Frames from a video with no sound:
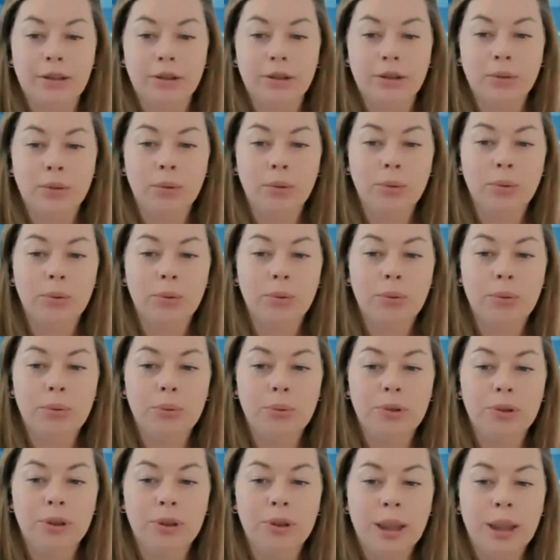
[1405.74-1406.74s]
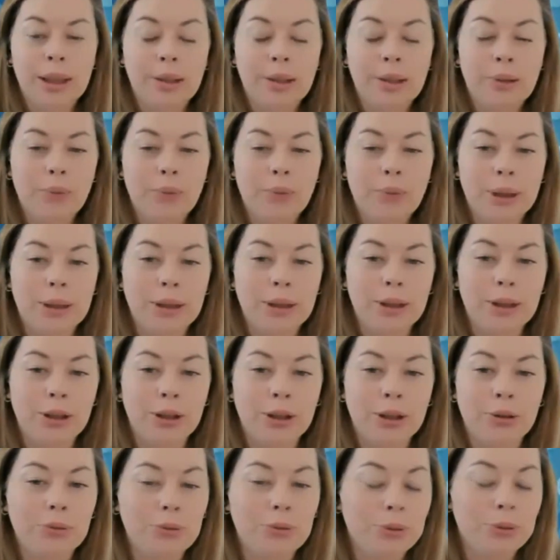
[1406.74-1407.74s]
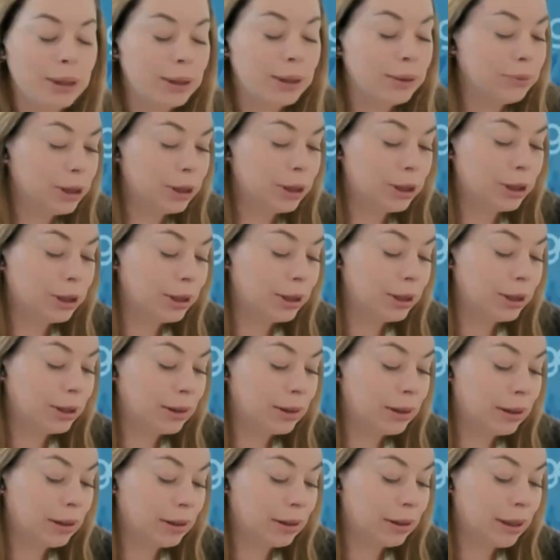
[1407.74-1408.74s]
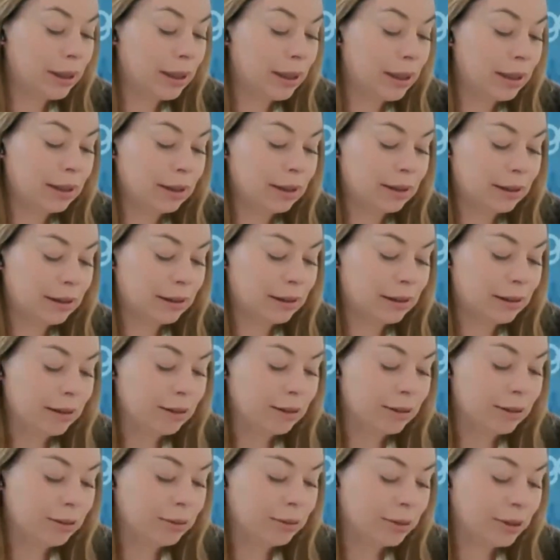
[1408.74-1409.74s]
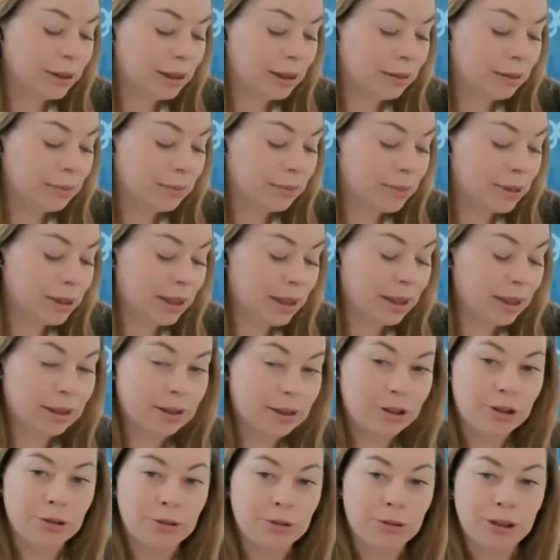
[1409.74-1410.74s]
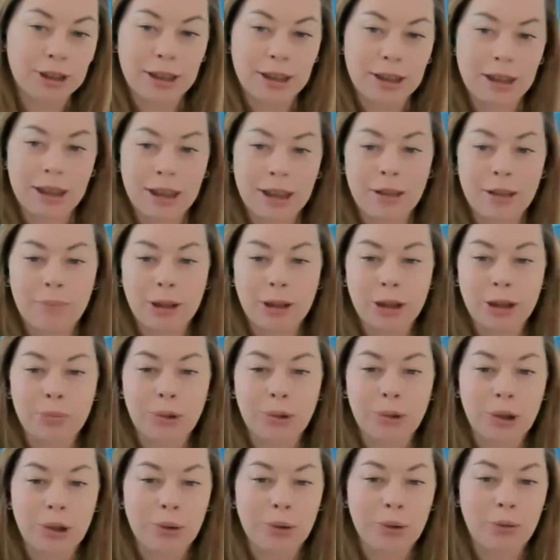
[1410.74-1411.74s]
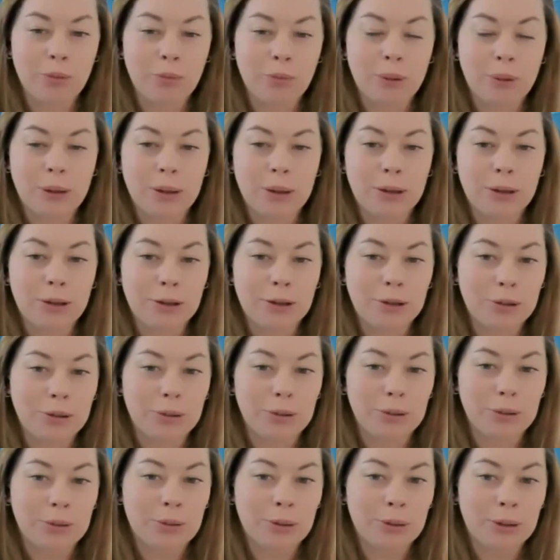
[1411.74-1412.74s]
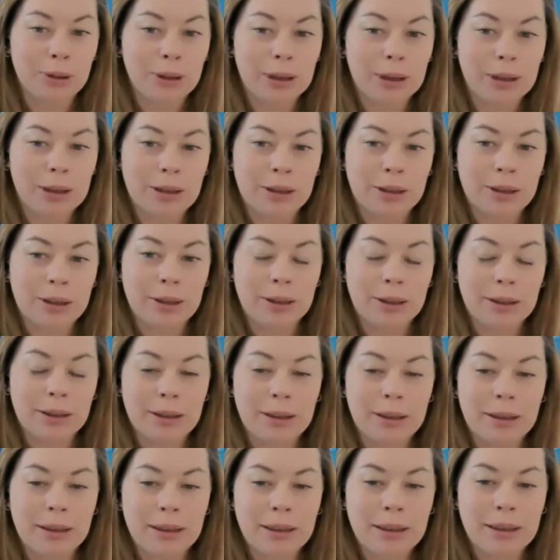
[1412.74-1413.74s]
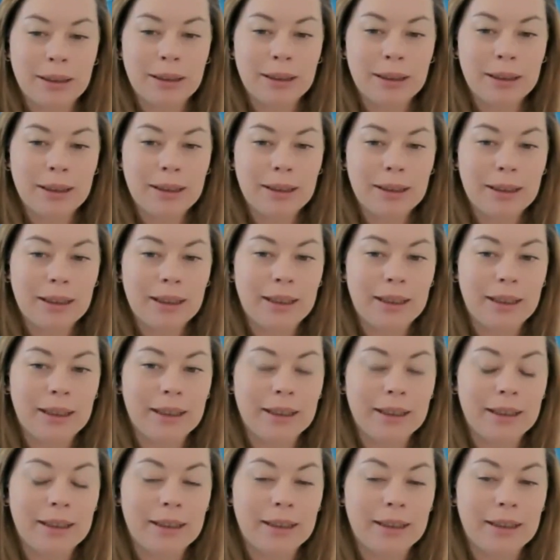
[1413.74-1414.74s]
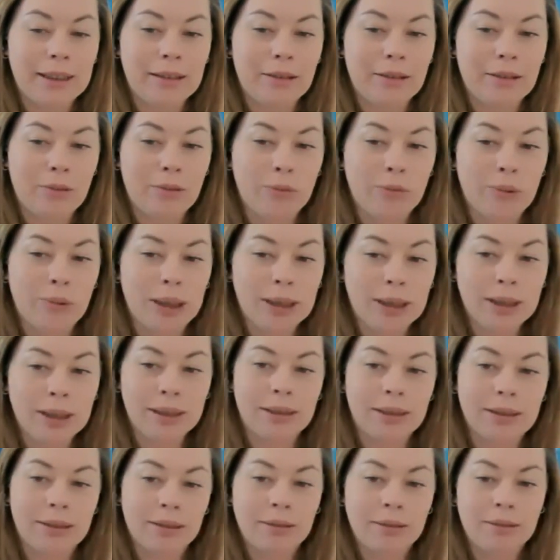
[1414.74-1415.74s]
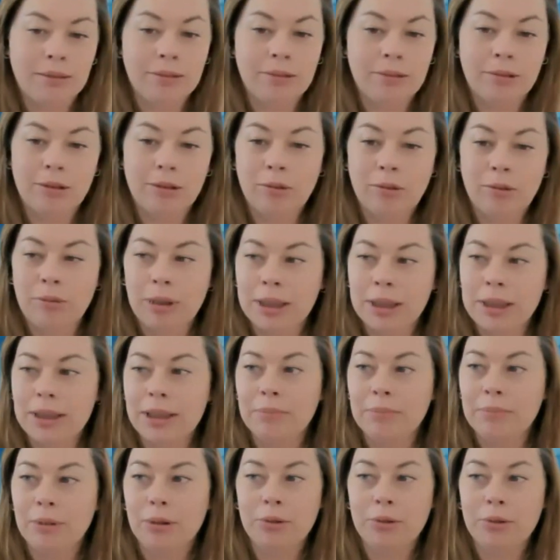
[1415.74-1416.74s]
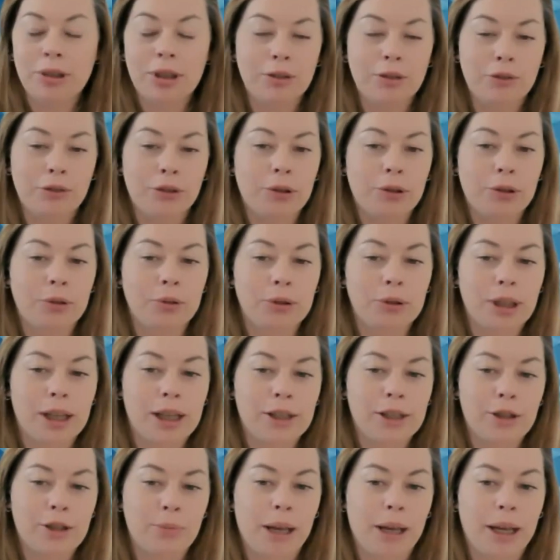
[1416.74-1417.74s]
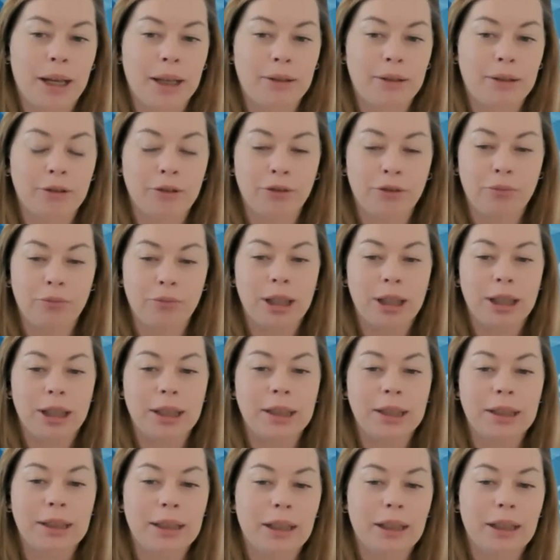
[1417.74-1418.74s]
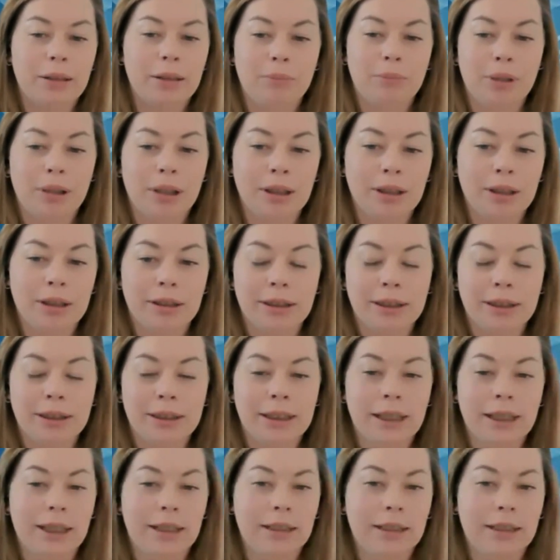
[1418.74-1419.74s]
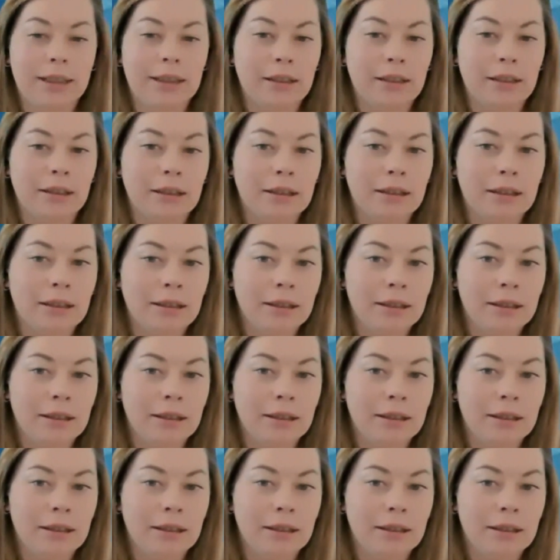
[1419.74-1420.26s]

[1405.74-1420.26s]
in schools with the children, which is, seems that children are much more open to learn. And what's the most difficult aspect of making them understand